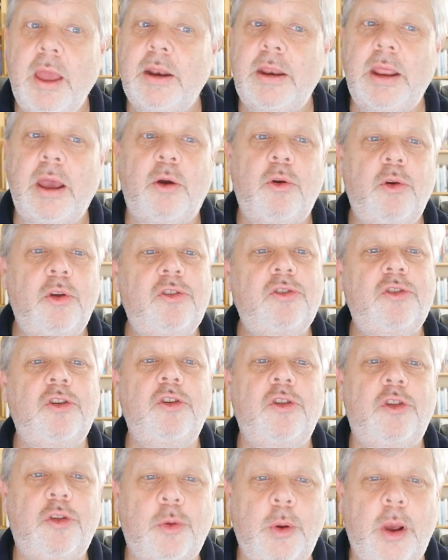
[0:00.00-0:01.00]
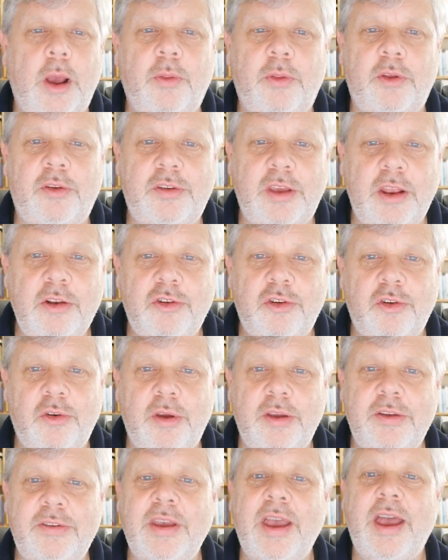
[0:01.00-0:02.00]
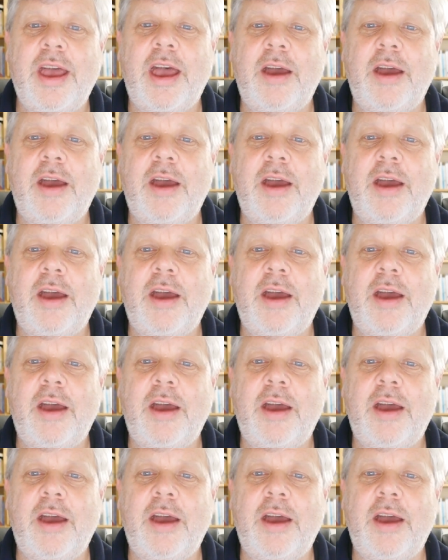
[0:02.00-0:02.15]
Now, Christians throughout the centuries